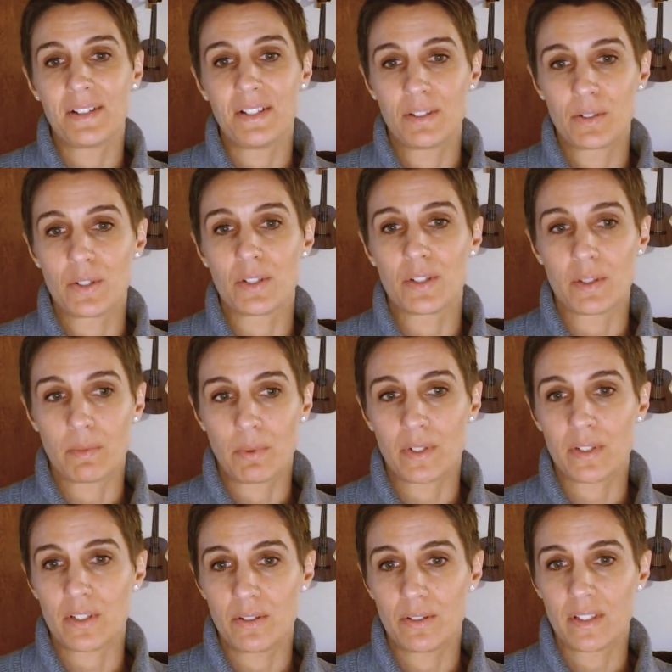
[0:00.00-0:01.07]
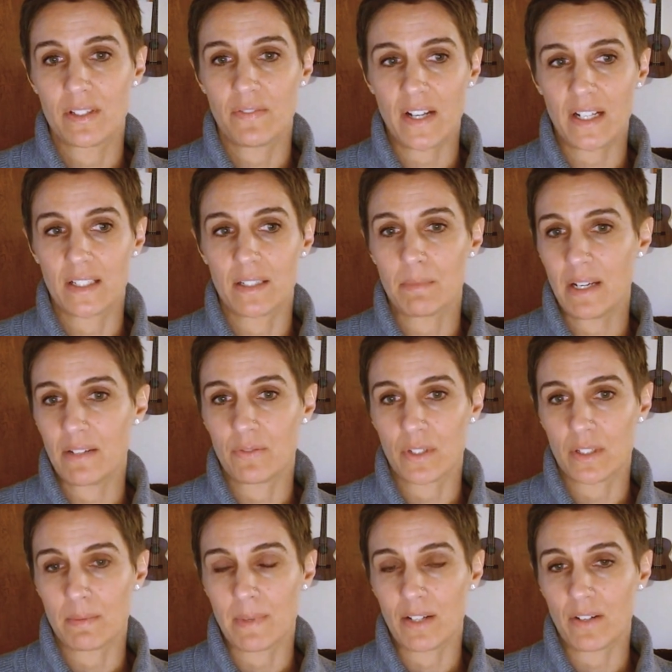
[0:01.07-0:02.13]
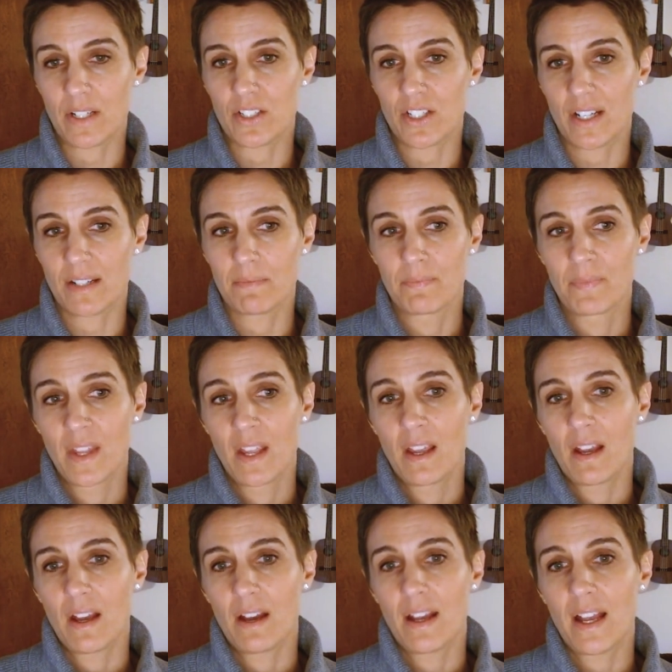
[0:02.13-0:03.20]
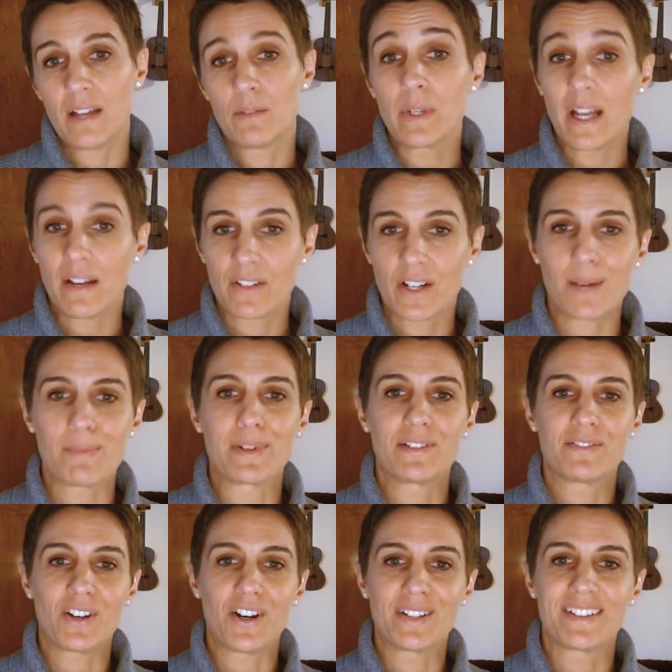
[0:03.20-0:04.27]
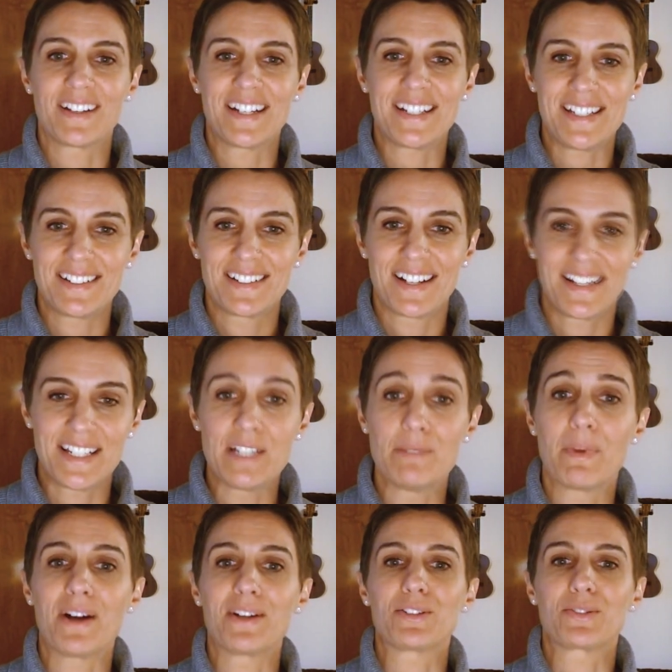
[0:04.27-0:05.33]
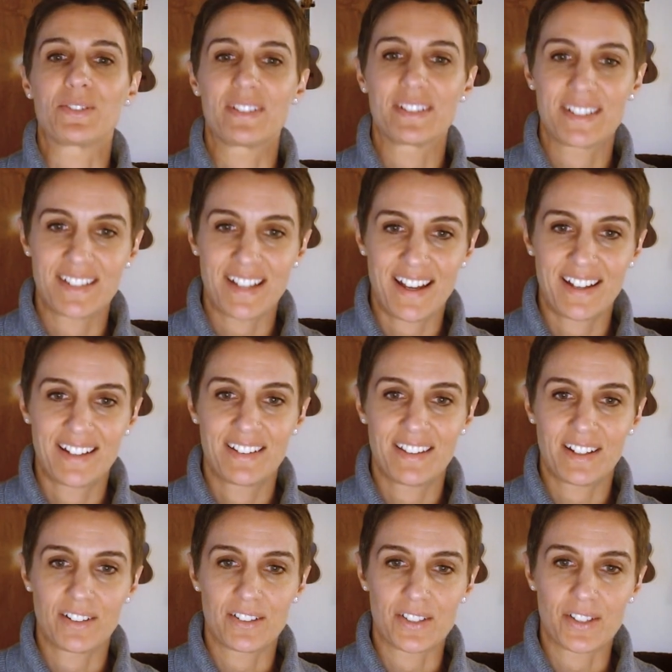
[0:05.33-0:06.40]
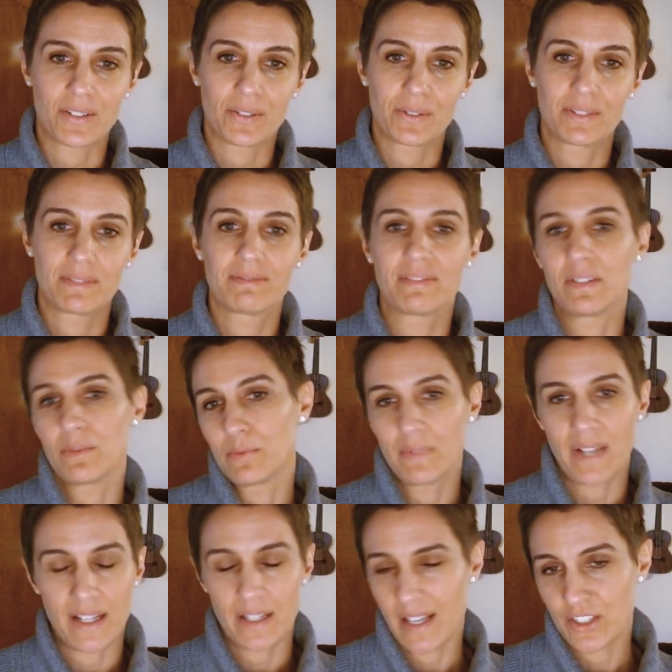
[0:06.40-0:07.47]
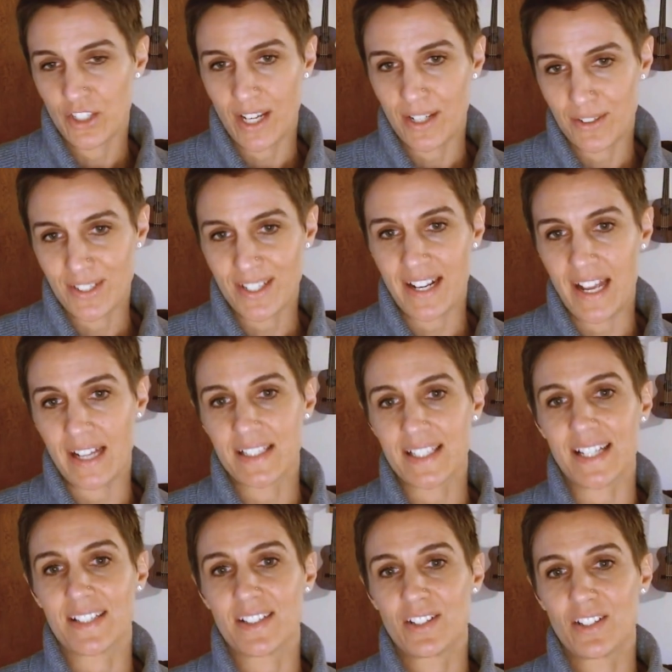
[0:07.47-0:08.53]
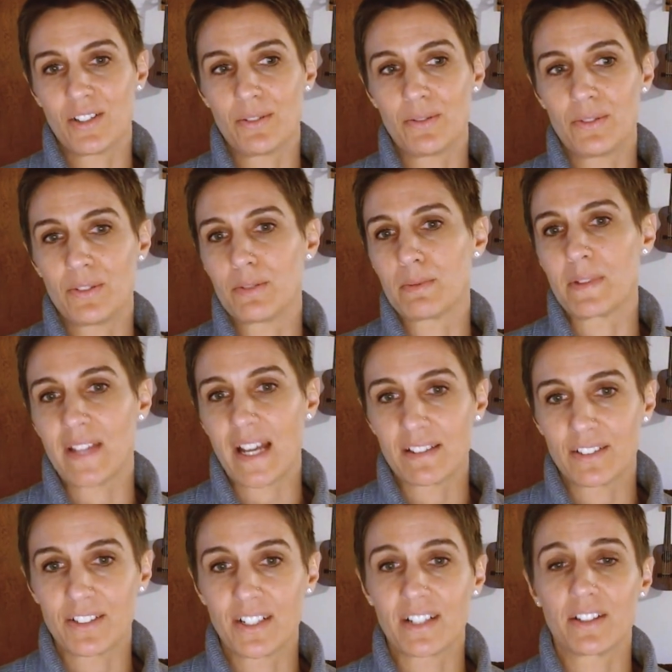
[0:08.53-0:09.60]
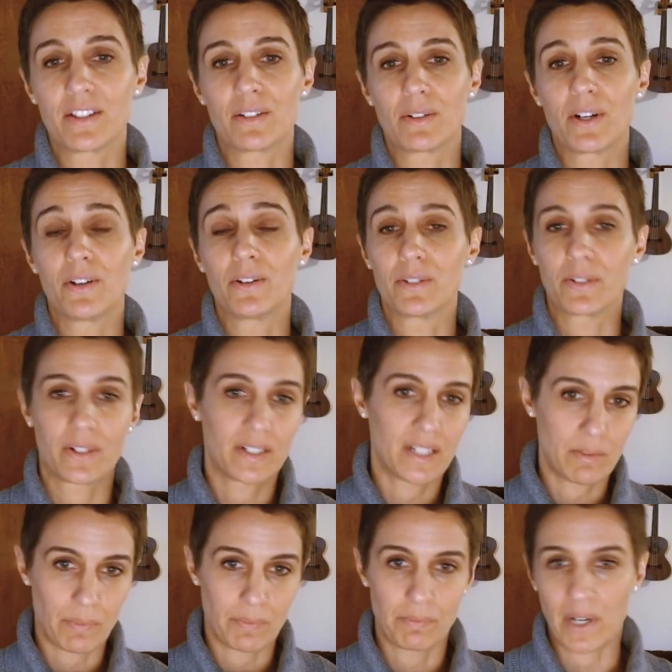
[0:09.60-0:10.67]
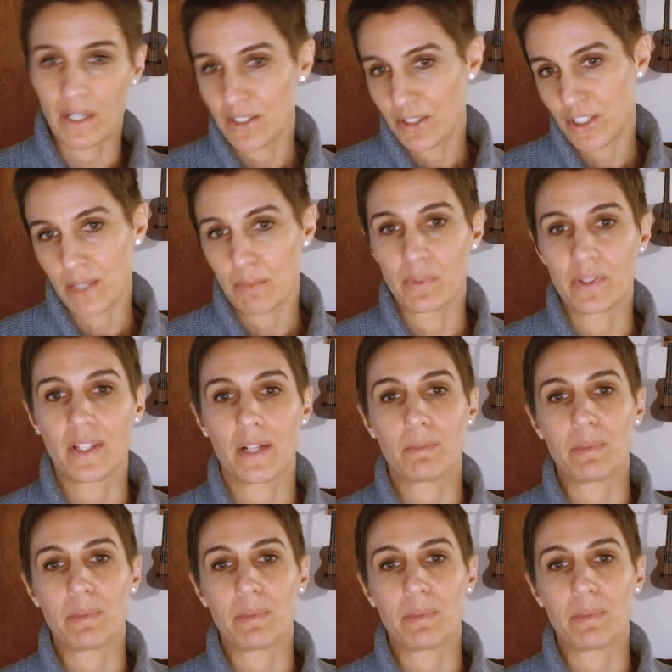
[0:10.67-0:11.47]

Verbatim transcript: you know, to support students affected by forced migration. And we have a couple of online e-modules that that also educators can access to do some of that learning on their own or in partnership with